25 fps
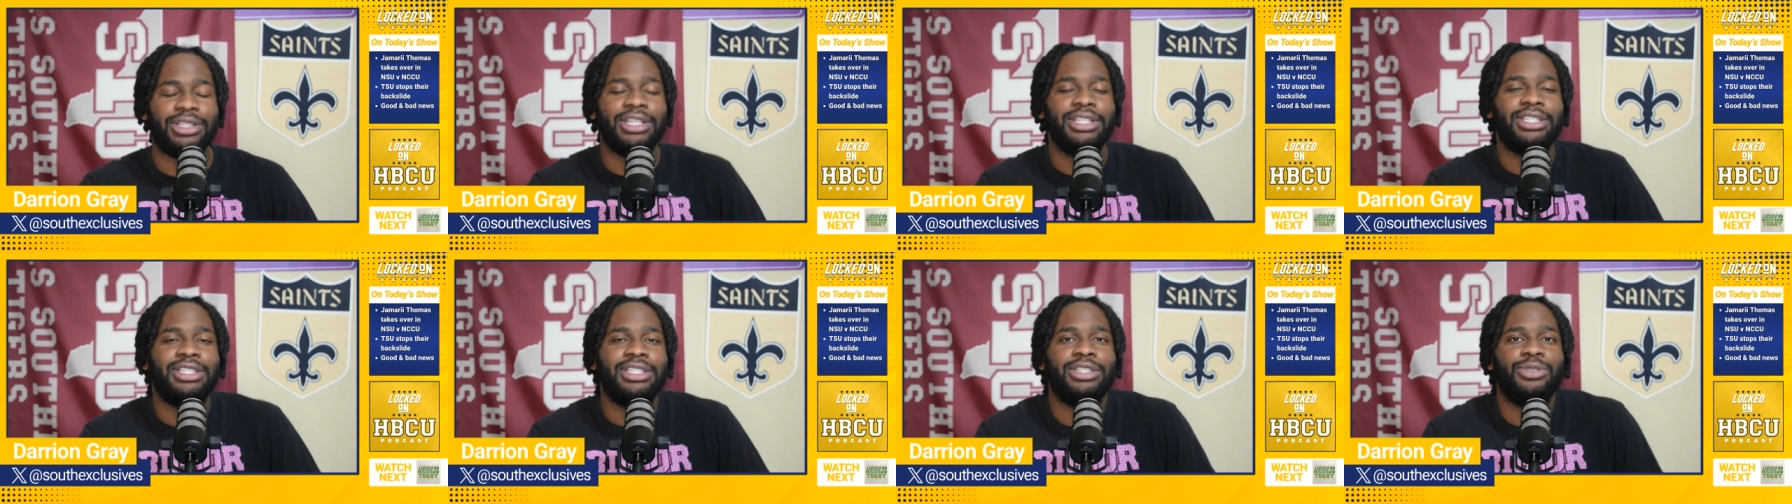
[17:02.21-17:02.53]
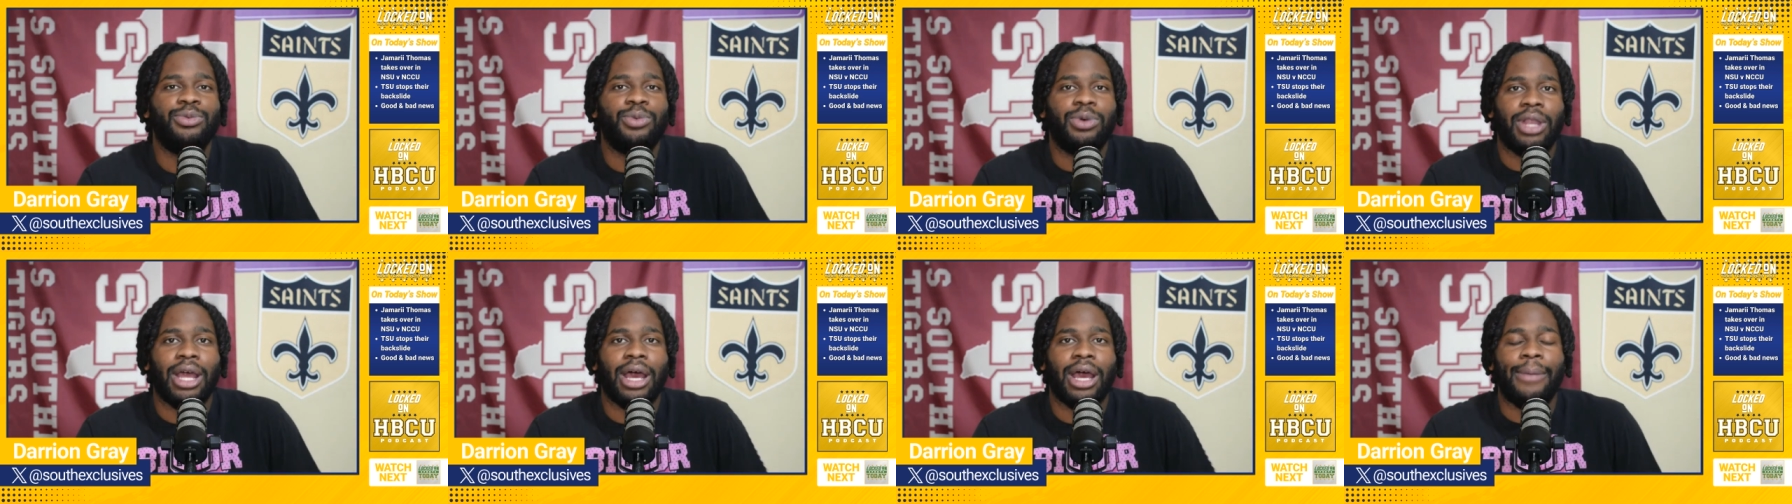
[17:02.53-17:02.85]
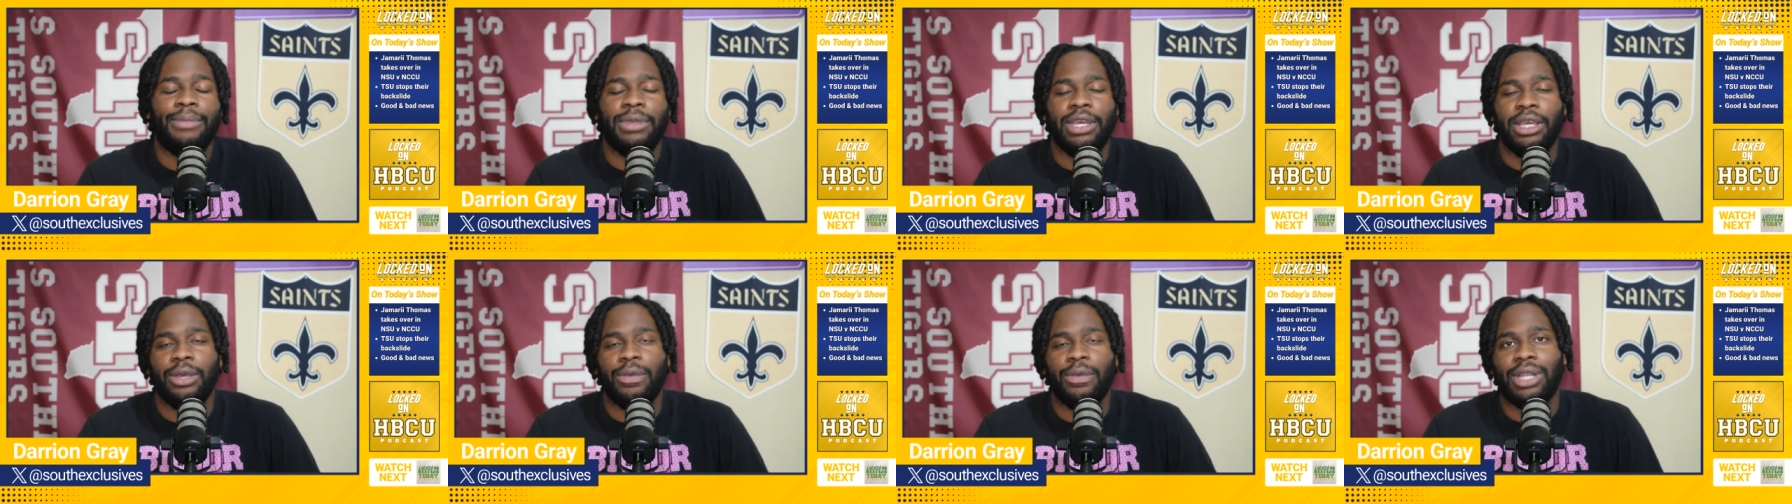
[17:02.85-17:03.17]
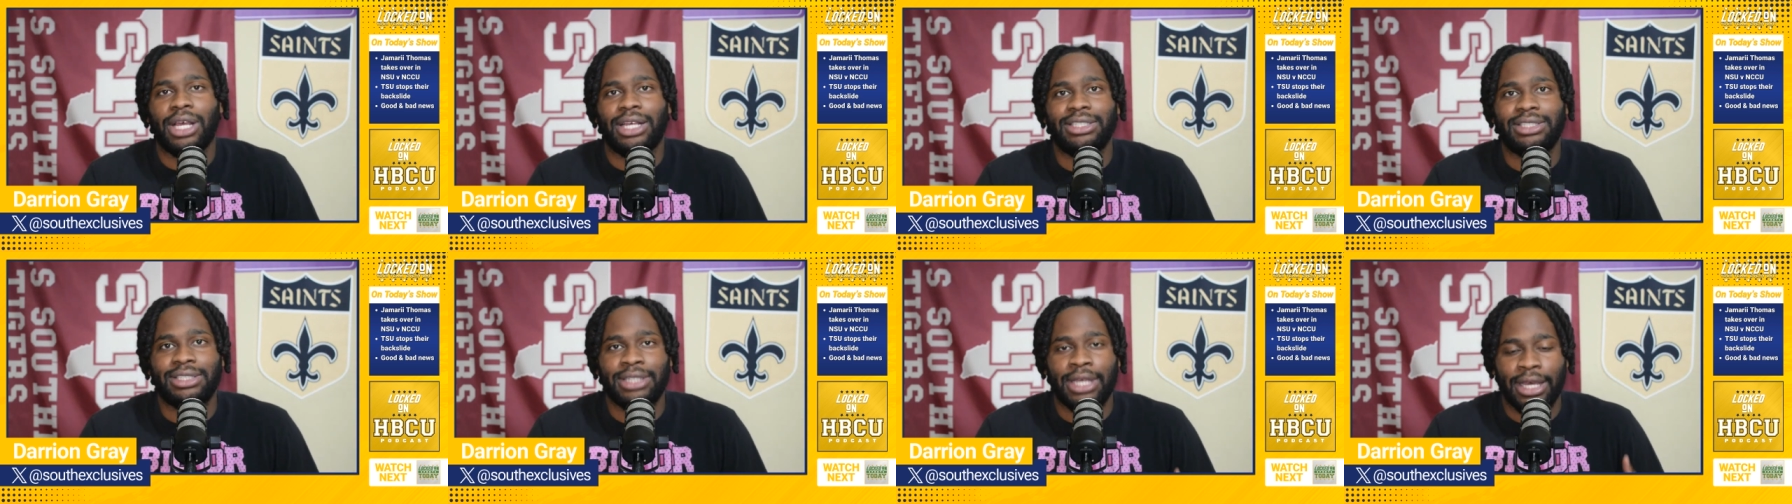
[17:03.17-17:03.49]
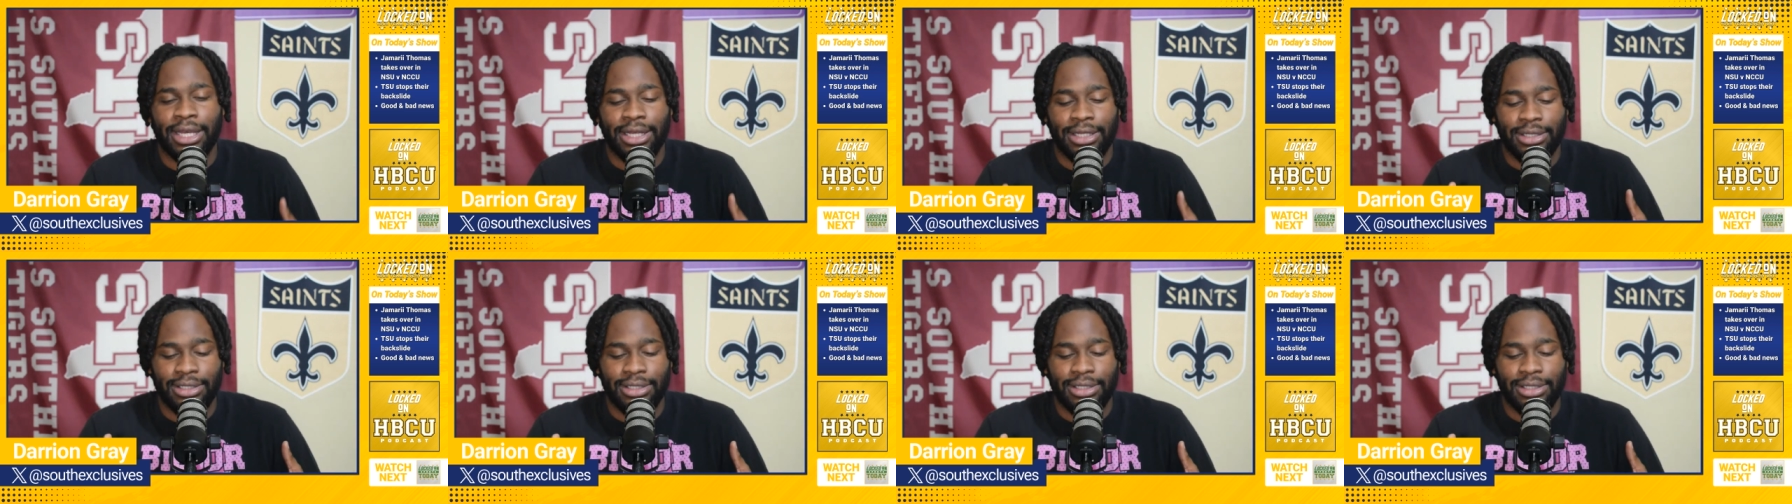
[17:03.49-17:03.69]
This is what I mean when I say